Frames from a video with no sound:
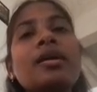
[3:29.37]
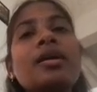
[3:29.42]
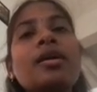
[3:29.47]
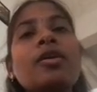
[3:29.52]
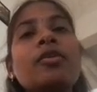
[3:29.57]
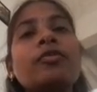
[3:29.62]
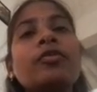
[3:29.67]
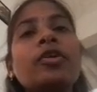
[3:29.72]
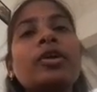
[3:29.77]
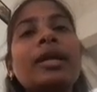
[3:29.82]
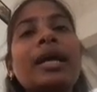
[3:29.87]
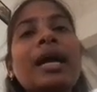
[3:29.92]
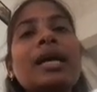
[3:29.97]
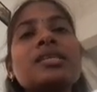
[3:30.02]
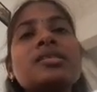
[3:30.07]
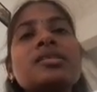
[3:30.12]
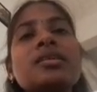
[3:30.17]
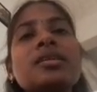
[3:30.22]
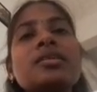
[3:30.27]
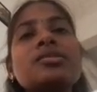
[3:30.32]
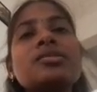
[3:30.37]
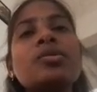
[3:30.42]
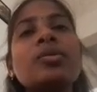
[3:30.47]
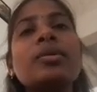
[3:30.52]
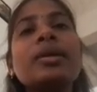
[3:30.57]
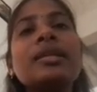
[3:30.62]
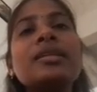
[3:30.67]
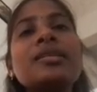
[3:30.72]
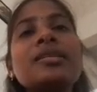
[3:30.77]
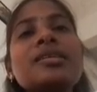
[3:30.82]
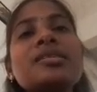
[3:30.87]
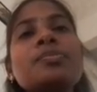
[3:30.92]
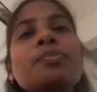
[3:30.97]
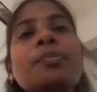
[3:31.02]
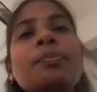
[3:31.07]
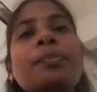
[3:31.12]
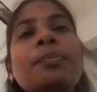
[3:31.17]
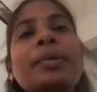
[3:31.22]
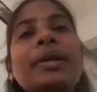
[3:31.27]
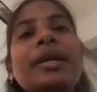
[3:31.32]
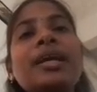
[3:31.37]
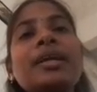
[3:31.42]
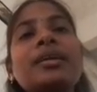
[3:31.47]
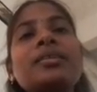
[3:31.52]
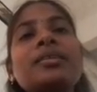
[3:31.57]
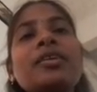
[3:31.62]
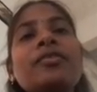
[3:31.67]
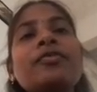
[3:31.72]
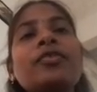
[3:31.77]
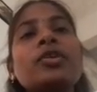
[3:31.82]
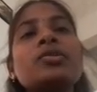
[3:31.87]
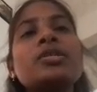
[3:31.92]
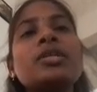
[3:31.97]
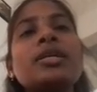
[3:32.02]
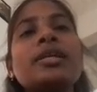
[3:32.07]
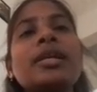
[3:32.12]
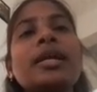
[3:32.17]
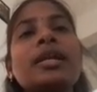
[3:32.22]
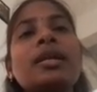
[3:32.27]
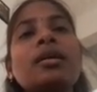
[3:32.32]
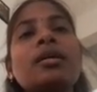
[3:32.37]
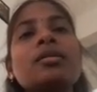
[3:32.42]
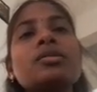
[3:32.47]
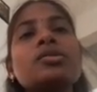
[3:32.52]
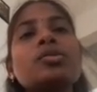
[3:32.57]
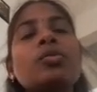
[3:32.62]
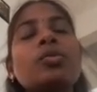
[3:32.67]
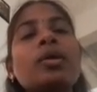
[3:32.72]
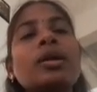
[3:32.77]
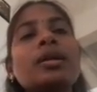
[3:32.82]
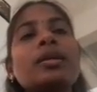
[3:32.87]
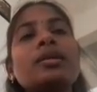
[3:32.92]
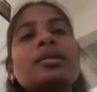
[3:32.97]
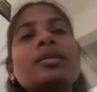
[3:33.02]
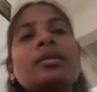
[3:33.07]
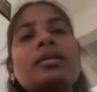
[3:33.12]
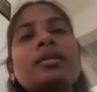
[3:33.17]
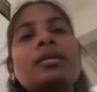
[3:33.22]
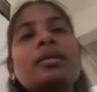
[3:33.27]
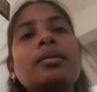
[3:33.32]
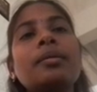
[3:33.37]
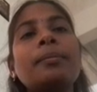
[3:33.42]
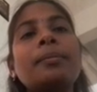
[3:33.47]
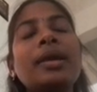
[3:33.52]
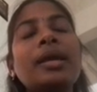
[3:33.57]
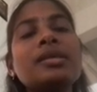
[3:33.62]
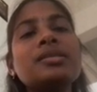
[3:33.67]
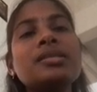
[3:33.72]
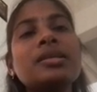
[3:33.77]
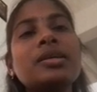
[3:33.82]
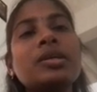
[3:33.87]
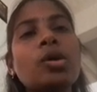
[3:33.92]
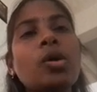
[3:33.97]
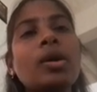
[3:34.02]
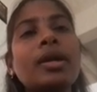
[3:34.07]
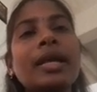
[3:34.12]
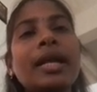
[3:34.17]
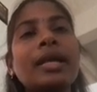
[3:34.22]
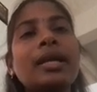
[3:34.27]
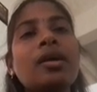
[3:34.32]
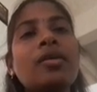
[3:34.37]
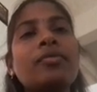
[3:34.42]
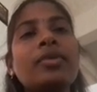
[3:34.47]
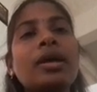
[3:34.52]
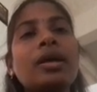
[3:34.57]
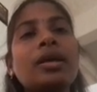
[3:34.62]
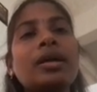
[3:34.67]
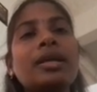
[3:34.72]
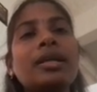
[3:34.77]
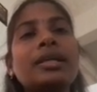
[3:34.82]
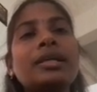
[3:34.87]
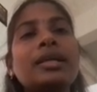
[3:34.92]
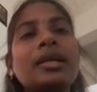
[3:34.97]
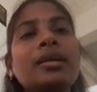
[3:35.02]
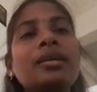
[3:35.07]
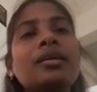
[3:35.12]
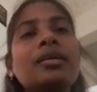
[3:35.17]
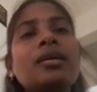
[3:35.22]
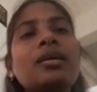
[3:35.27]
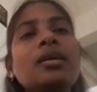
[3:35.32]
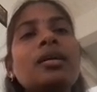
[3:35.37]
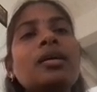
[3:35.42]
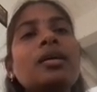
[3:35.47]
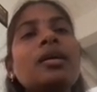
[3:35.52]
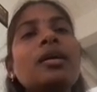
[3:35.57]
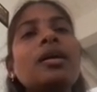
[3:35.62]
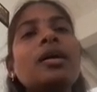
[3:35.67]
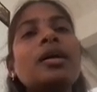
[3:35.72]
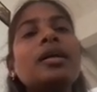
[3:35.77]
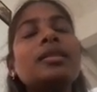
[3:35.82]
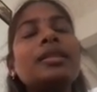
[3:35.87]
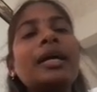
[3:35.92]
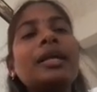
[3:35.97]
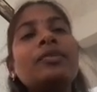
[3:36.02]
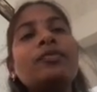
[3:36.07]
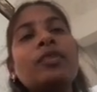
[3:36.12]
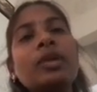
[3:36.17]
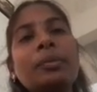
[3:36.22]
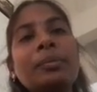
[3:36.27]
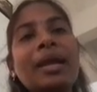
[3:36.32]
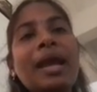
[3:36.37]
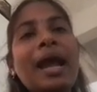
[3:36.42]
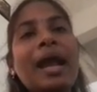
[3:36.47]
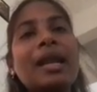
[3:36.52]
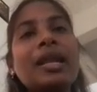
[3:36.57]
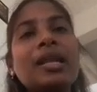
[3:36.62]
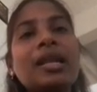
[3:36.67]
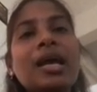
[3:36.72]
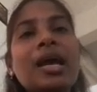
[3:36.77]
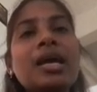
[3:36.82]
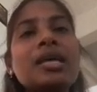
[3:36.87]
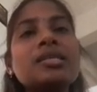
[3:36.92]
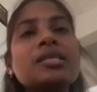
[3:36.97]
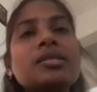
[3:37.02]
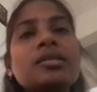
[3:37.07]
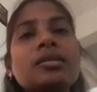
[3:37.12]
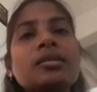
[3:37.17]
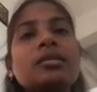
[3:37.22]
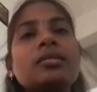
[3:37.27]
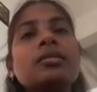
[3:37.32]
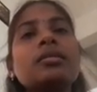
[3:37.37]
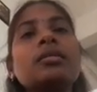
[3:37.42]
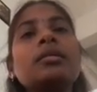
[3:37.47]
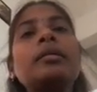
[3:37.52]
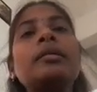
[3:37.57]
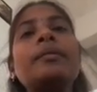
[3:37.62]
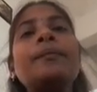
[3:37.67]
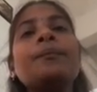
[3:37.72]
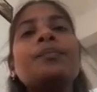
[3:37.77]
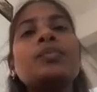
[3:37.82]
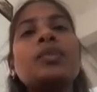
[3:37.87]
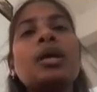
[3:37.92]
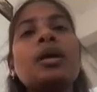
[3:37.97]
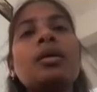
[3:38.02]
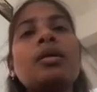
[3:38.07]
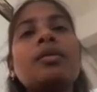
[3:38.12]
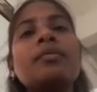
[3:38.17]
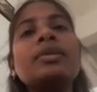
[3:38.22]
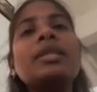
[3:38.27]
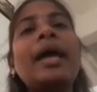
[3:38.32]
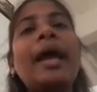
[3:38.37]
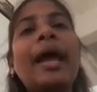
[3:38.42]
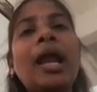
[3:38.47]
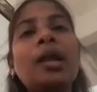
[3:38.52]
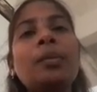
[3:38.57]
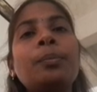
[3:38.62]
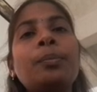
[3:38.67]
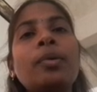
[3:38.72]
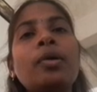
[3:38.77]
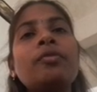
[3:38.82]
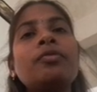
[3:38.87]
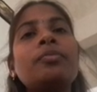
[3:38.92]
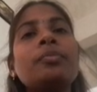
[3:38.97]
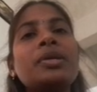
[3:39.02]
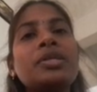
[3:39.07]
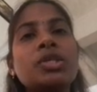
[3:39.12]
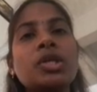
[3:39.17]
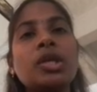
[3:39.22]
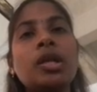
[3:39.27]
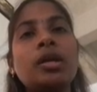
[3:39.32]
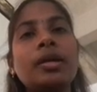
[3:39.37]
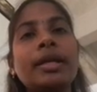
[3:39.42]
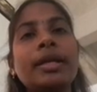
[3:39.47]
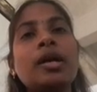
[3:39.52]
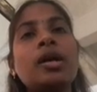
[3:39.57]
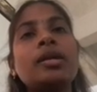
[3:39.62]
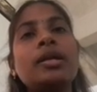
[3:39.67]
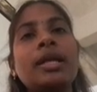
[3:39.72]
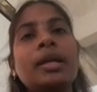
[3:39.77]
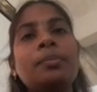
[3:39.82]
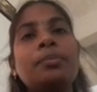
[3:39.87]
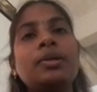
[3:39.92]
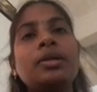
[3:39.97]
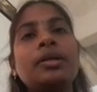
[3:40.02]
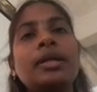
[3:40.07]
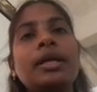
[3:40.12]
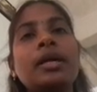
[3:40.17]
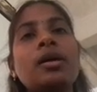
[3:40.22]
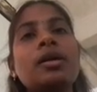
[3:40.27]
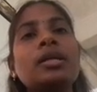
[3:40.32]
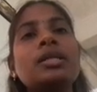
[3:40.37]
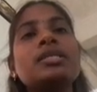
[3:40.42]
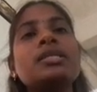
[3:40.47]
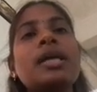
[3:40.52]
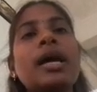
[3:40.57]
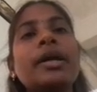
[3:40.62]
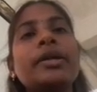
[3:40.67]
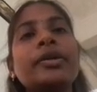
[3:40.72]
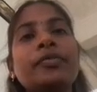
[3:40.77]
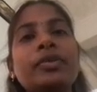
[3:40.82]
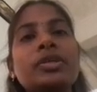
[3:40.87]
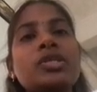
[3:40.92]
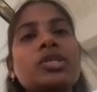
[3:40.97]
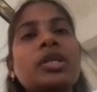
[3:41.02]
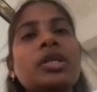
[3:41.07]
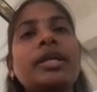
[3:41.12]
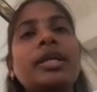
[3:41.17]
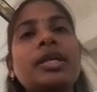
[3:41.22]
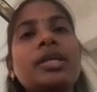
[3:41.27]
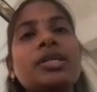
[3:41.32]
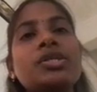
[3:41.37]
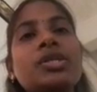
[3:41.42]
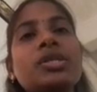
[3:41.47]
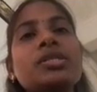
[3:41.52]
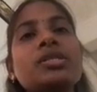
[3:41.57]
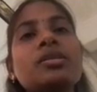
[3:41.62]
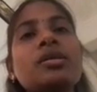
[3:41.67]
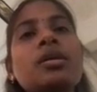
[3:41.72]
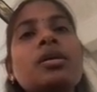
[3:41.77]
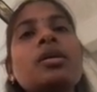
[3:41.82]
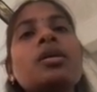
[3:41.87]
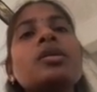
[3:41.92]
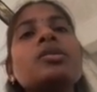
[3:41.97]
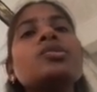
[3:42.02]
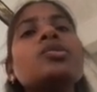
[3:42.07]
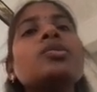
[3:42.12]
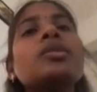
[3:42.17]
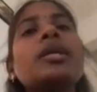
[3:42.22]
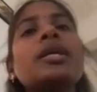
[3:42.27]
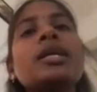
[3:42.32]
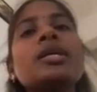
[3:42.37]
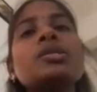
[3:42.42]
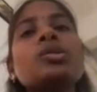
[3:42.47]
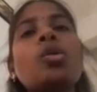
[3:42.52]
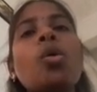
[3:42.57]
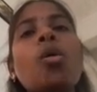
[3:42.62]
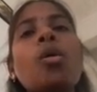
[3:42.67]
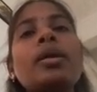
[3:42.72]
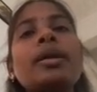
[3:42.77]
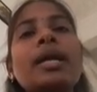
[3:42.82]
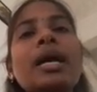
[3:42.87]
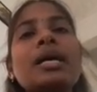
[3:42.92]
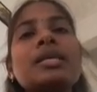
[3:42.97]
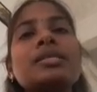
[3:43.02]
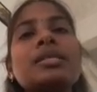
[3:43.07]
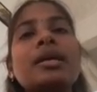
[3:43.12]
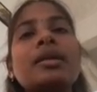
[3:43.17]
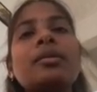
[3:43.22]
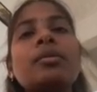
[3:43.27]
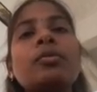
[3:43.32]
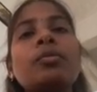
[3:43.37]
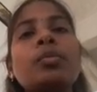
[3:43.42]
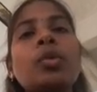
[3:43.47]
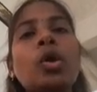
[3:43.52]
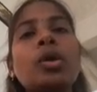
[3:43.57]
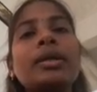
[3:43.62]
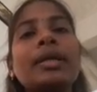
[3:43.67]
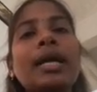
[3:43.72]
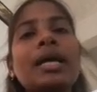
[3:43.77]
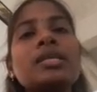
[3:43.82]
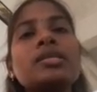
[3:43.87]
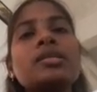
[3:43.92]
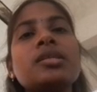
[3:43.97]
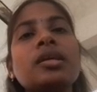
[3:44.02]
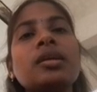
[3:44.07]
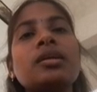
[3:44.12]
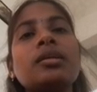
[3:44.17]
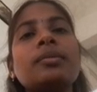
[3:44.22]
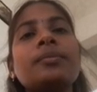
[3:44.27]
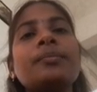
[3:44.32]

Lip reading: forecasting. So in this predict the future data. So what are the basic raw data we are collecting, that will be analyzed with the help of machine learning or deep learning or else artificial intelligence. So that is called as an broadcasting.